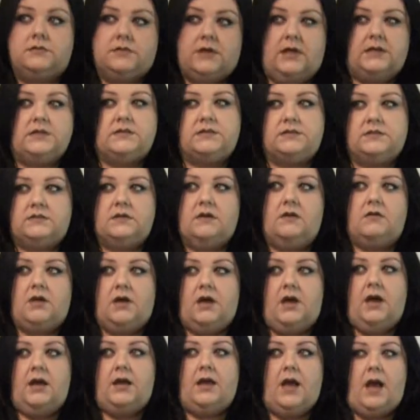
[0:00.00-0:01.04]
that's,
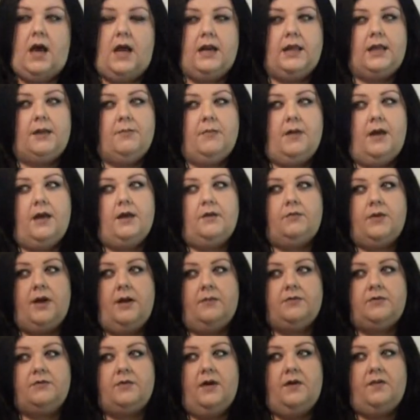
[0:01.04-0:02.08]
okay, I kind of get my head
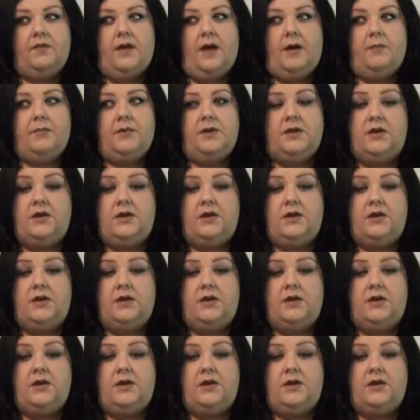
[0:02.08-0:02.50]
wrapped around that,